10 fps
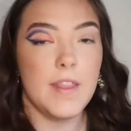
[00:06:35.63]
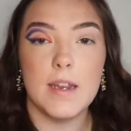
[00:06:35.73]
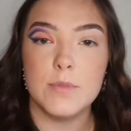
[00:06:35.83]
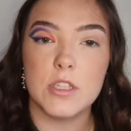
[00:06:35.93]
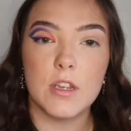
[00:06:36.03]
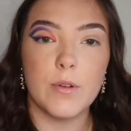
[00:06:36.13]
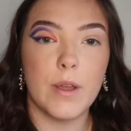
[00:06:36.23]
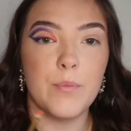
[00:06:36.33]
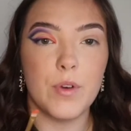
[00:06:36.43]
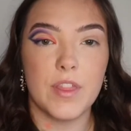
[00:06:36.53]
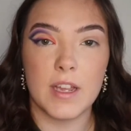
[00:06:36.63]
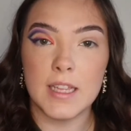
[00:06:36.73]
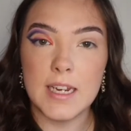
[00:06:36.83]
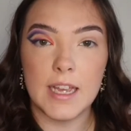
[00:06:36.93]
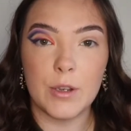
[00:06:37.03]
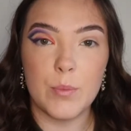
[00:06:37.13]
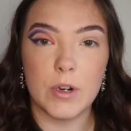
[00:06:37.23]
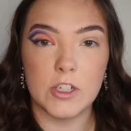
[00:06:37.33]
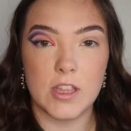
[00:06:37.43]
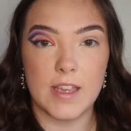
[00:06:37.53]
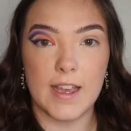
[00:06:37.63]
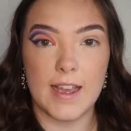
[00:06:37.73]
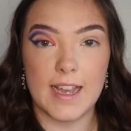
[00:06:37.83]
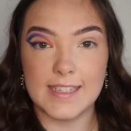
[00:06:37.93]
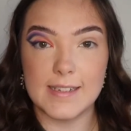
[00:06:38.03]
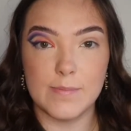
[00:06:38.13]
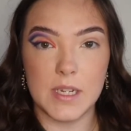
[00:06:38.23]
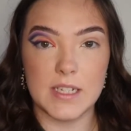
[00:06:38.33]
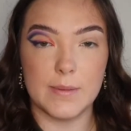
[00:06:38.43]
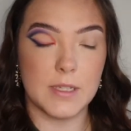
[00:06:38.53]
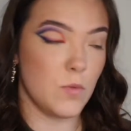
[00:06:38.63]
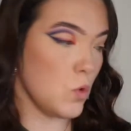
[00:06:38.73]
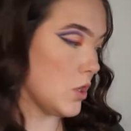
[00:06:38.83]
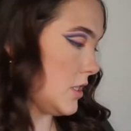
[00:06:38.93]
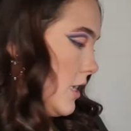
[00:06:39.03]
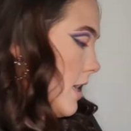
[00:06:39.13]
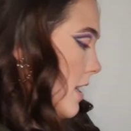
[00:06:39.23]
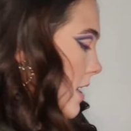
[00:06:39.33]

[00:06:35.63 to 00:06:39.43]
And then I'm just gonna go in with a clean angle brush that hasn't been dipped in water,